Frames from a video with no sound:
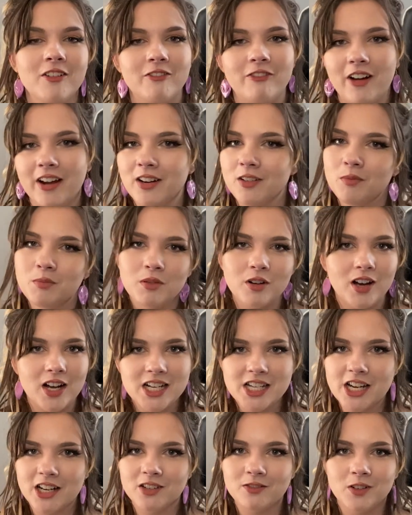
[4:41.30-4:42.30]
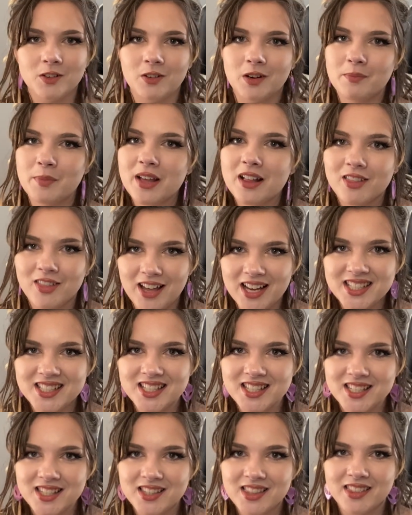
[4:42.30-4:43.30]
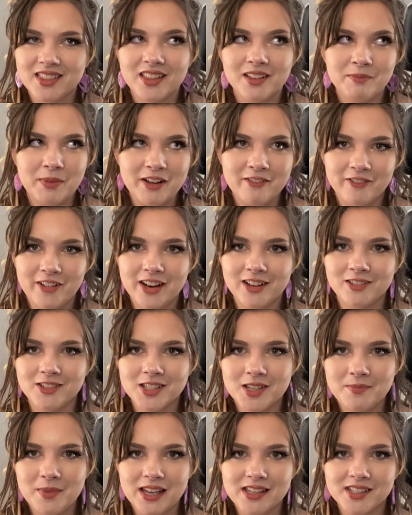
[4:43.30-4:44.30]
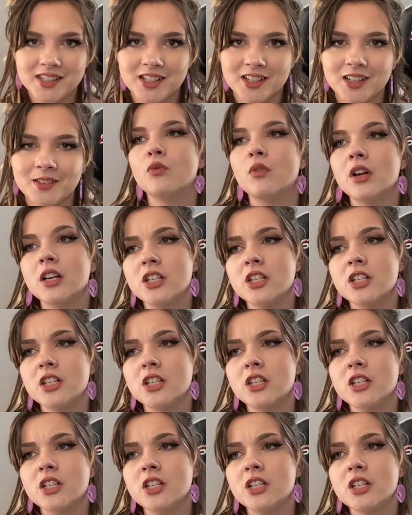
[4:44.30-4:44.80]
final project for one of my classes, my final semester.